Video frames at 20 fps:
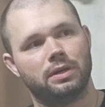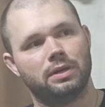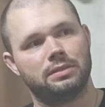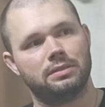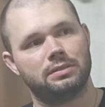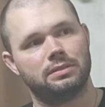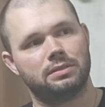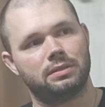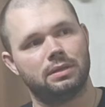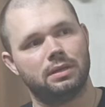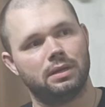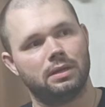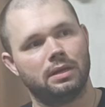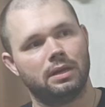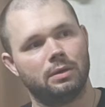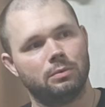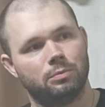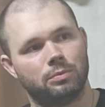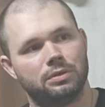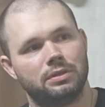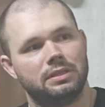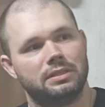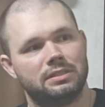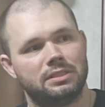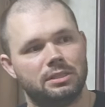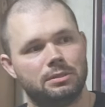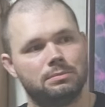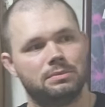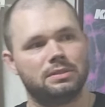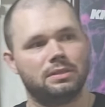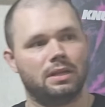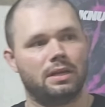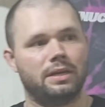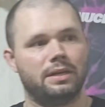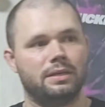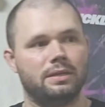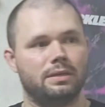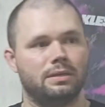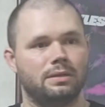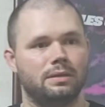West, it really seems
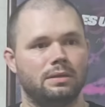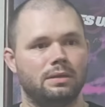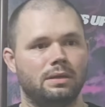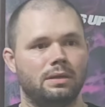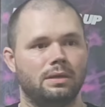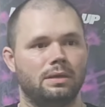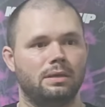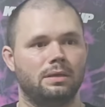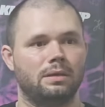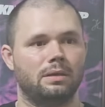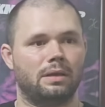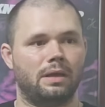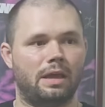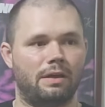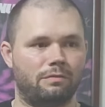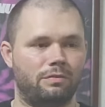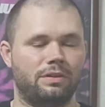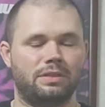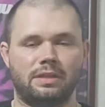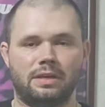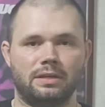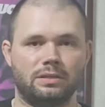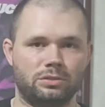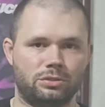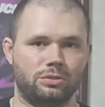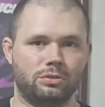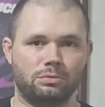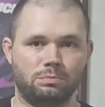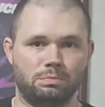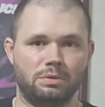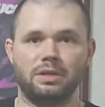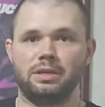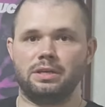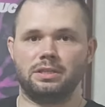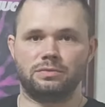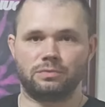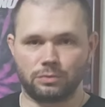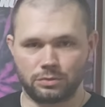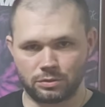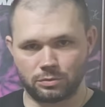like everything should be
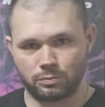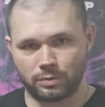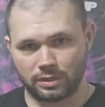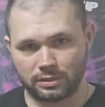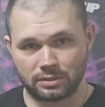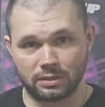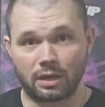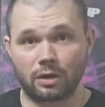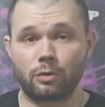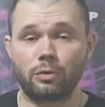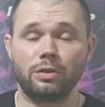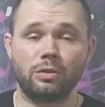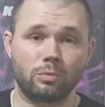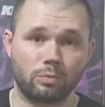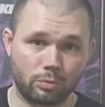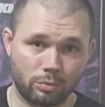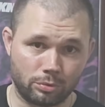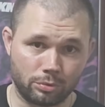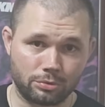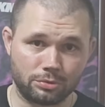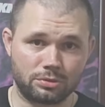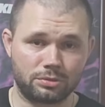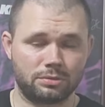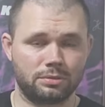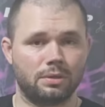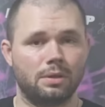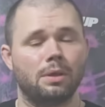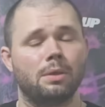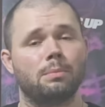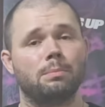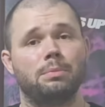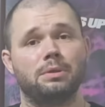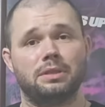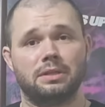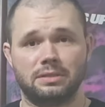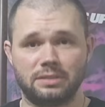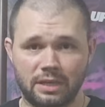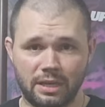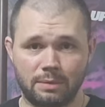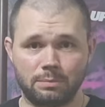East versus West. Not only the rules, but
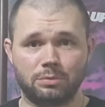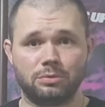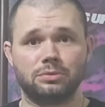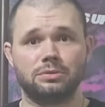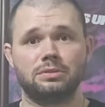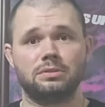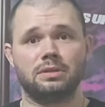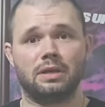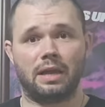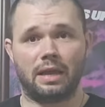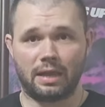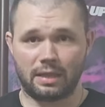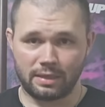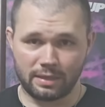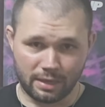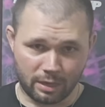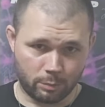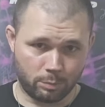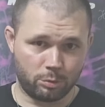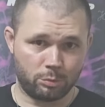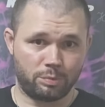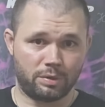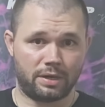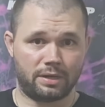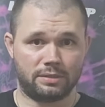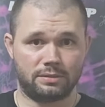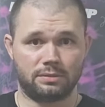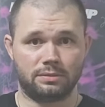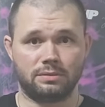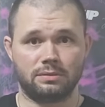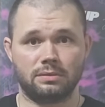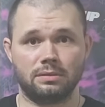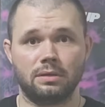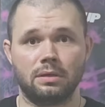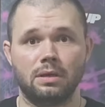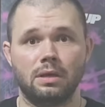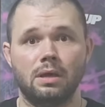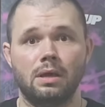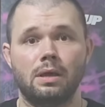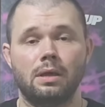the tables and the elbow pads.
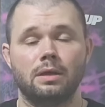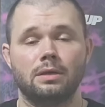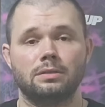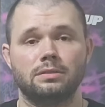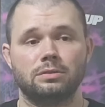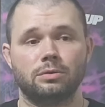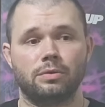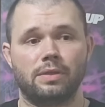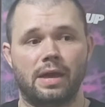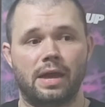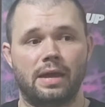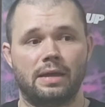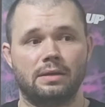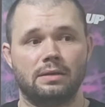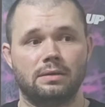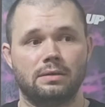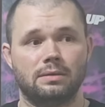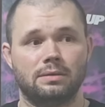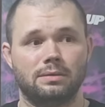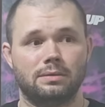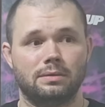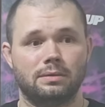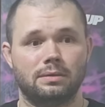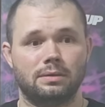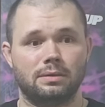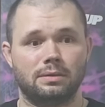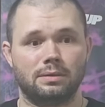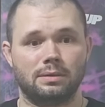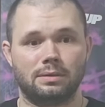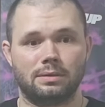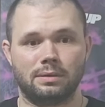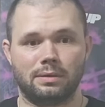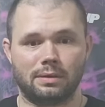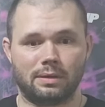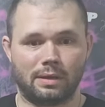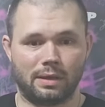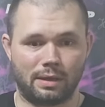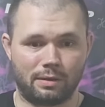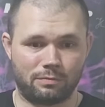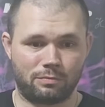So that
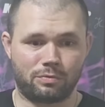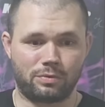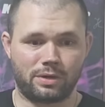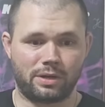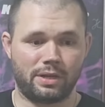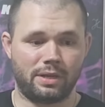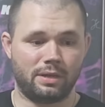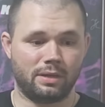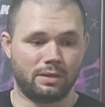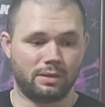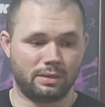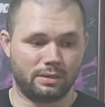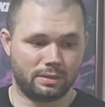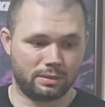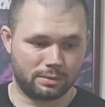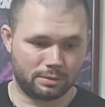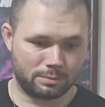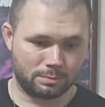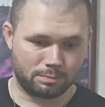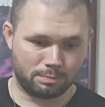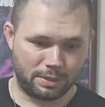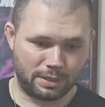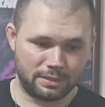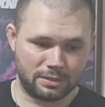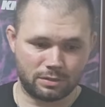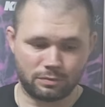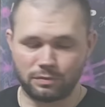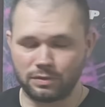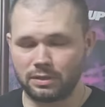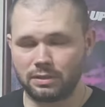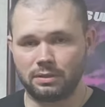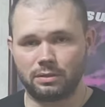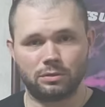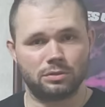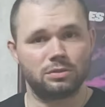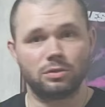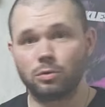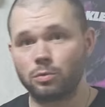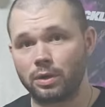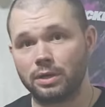every piece of it,
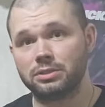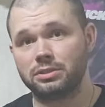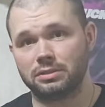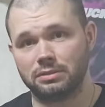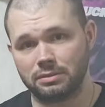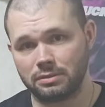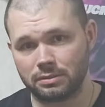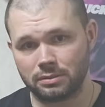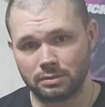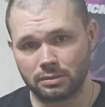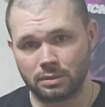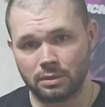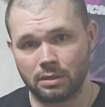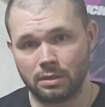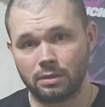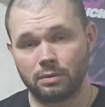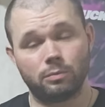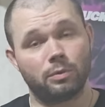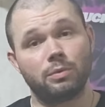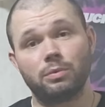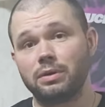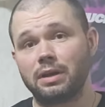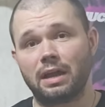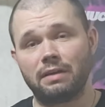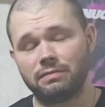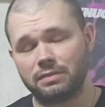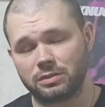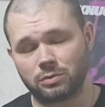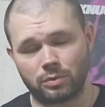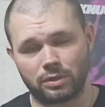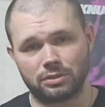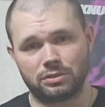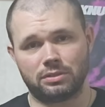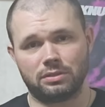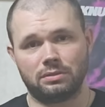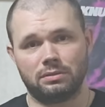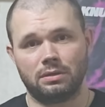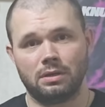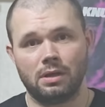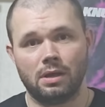there's no questions. We wouldn't have this
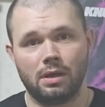question.